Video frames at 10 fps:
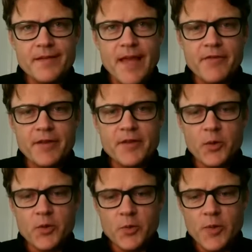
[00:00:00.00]
having
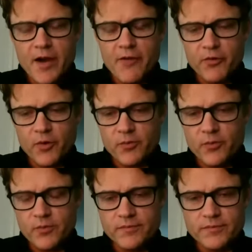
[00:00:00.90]
known you now for
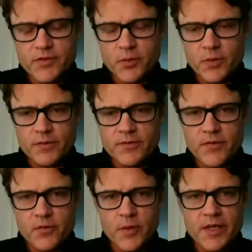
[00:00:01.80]
2 or
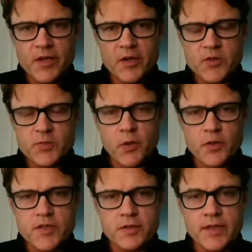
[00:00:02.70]
3 years
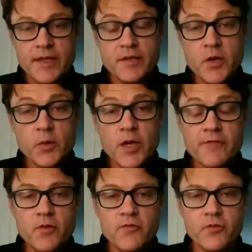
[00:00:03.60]
personally and known of
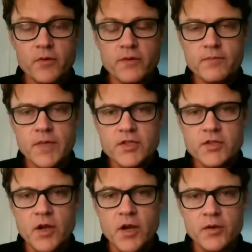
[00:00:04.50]
you for much
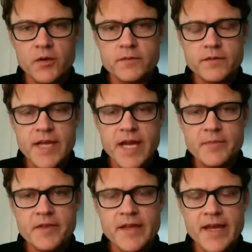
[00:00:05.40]
longer time
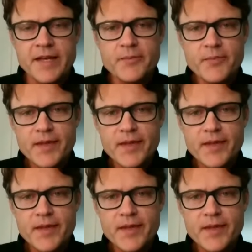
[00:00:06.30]
than that,